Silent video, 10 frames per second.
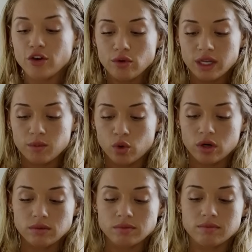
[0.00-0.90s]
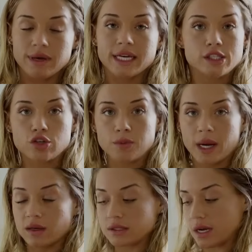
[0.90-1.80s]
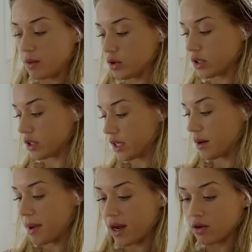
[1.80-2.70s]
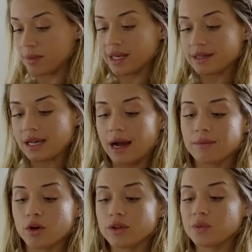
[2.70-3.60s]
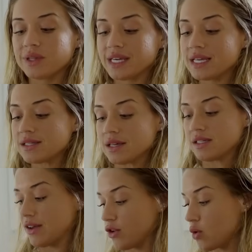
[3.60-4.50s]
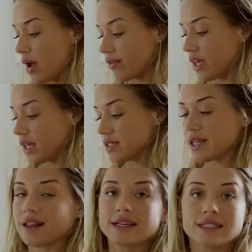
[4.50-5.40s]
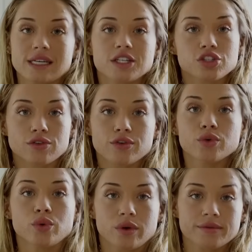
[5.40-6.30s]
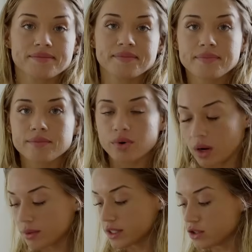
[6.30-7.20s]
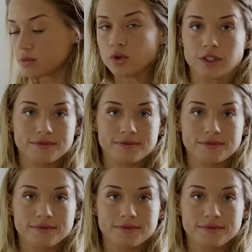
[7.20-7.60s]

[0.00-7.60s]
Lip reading: you need more, make it 2 pounds. I'm only cooking 1 pound because I'm the only one that eats this. If you have kids that like to eat your food, probably do more.